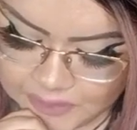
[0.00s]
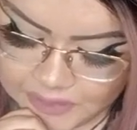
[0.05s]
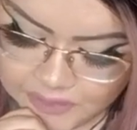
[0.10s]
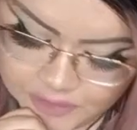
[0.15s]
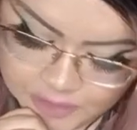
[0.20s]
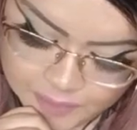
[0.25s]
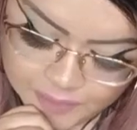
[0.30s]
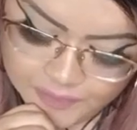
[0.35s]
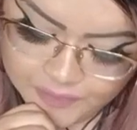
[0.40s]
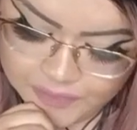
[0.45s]

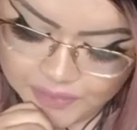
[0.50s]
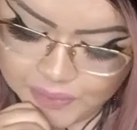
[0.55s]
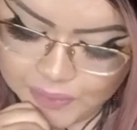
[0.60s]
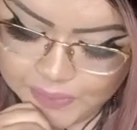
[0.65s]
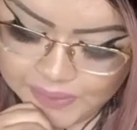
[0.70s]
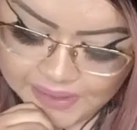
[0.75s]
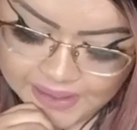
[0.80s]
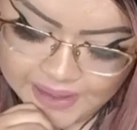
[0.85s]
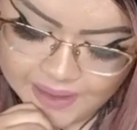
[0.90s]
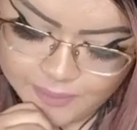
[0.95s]
Some of you
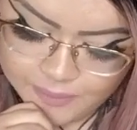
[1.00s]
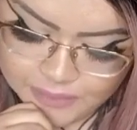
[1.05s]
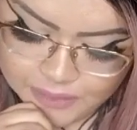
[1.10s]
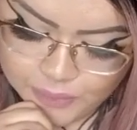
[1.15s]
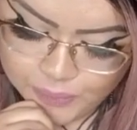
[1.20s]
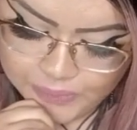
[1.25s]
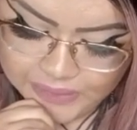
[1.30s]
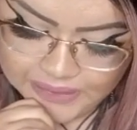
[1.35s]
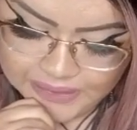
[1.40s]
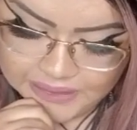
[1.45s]
can be
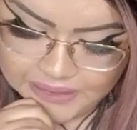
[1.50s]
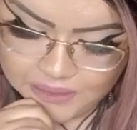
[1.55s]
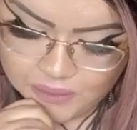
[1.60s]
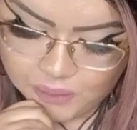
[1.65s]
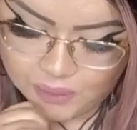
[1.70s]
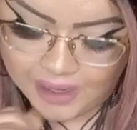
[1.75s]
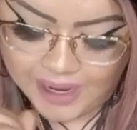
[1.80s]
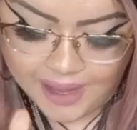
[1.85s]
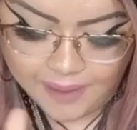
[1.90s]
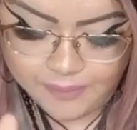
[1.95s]
waiting
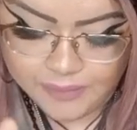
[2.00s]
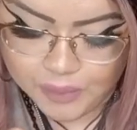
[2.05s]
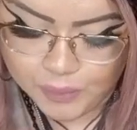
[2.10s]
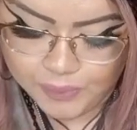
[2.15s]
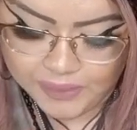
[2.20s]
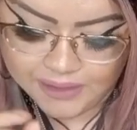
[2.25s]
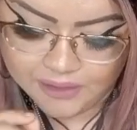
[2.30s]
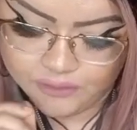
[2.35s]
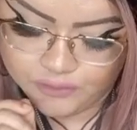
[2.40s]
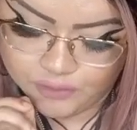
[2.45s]
or have been
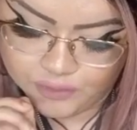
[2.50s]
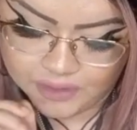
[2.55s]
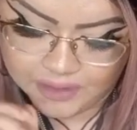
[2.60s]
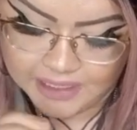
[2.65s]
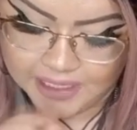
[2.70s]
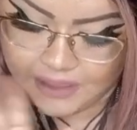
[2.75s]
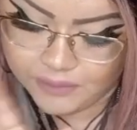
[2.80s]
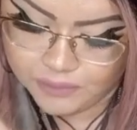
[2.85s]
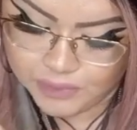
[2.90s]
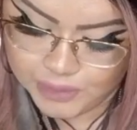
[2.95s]
waiting for
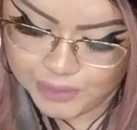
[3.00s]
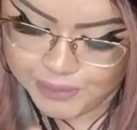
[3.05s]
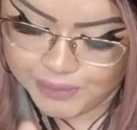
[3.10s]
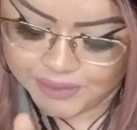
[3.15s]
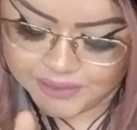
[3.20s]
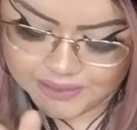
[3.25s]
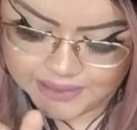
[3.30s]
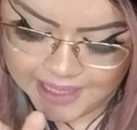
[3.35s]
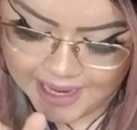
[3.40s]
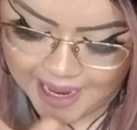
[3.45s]
a
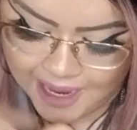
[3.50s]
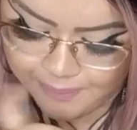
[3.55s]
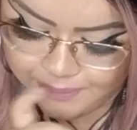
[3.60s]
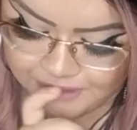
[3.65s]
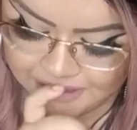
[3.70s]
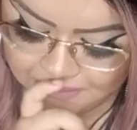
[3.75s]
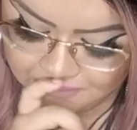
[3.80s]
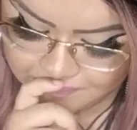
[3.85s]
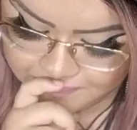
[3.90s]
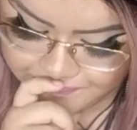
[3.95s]
reunion to
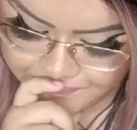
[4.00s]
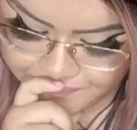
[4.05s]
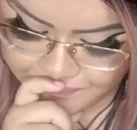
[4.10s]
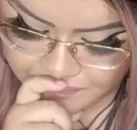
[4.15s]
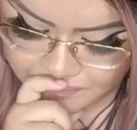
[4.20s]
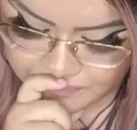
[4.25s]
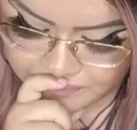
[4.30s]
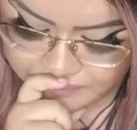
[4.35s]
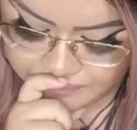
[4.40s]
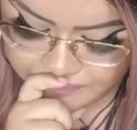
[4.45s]
happen.
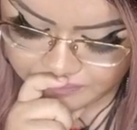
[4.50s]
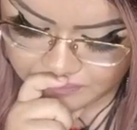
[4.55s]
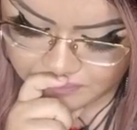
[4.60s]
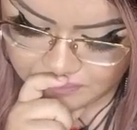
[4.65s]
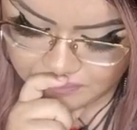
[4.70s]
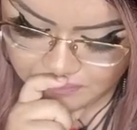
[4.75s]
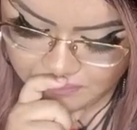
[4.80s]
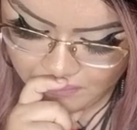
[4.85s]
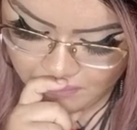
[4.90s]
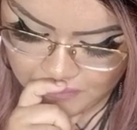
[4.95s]

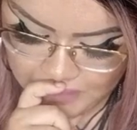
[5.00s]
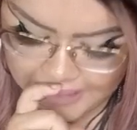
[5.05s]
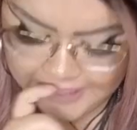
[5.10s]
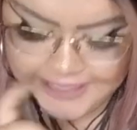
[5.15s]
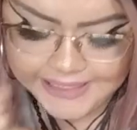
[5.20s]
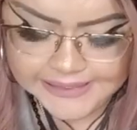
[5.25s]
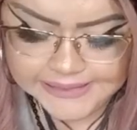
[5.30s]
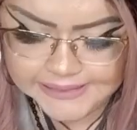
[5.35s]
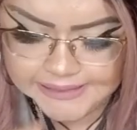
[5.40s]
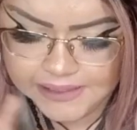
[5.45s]

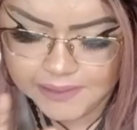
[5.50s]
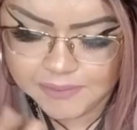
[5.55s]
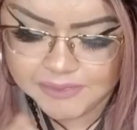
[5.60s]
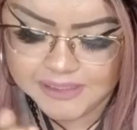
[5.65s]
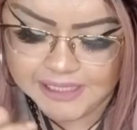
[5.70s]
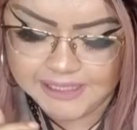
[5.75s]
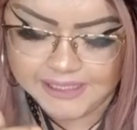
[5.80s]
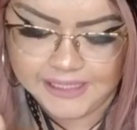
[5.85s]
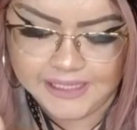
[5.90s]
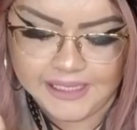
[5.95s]
And it seems
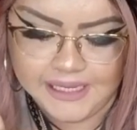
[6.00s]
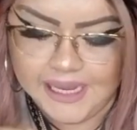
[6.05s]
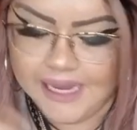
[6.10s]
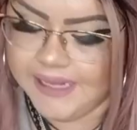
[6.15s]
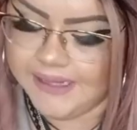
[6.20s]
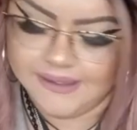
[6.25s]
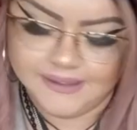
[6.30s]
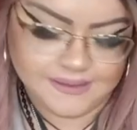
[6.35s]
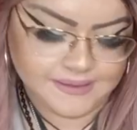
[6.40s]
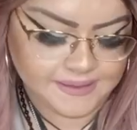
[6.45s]
like
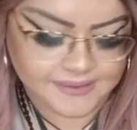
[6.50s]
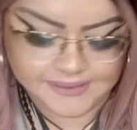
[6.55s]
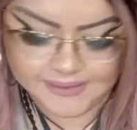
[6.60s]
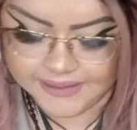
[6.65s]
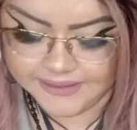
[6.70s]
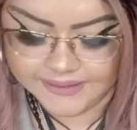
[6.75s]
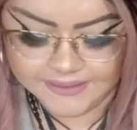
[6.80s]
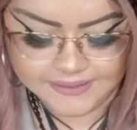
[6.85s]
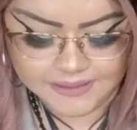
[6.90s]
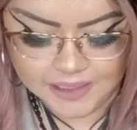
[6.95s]
it just
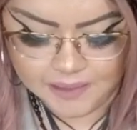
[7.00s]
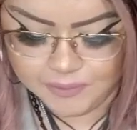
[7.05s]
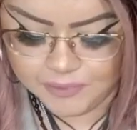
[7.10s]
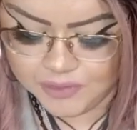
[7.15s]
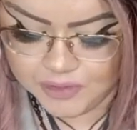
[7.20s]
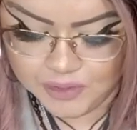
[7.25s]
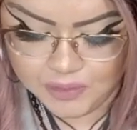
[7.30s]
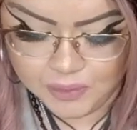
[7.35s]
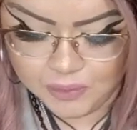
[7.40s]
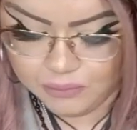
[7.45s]
doesn't seem
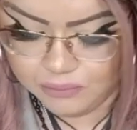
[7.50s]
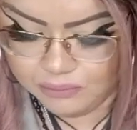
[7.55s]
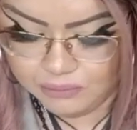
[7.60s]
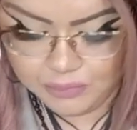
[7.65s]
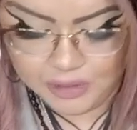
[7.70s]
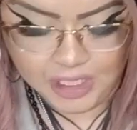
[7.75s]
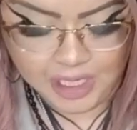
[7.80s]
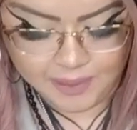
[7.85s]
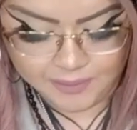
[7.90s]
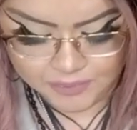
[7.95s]
to
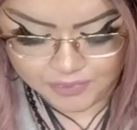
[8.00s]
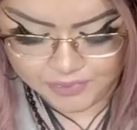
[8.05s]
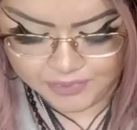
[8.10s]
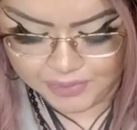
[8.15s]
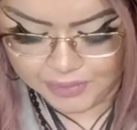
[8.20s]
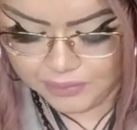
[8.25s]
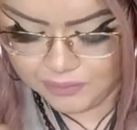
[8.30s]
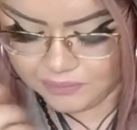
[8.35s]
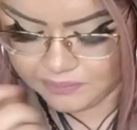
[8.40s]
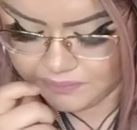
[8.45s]
come
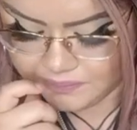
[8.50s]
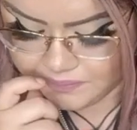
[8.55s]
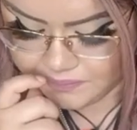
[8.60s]
true.